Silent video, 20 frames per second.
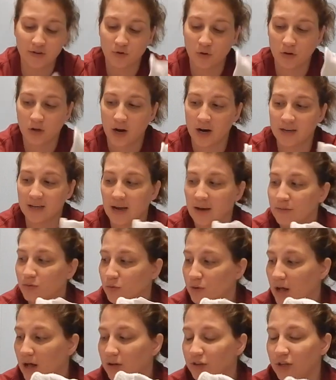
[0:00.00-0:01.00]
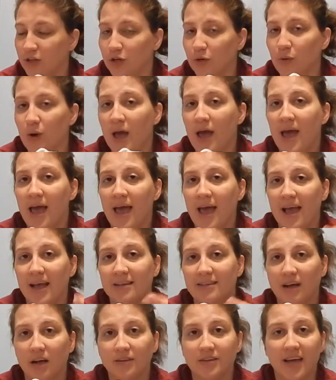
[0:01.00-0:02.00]
So a lot of times what I'll do
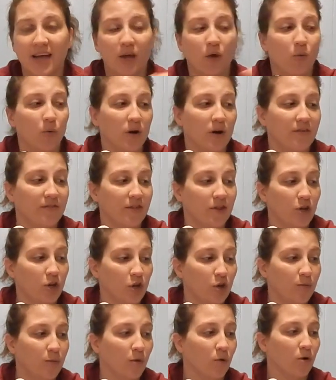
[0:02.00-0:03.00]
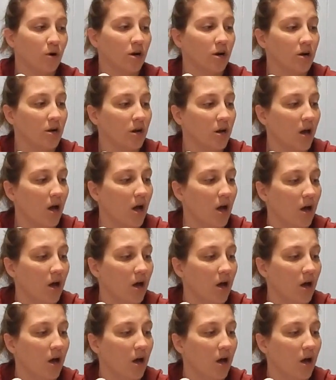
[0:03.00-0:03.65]
is I'll take one of the newborn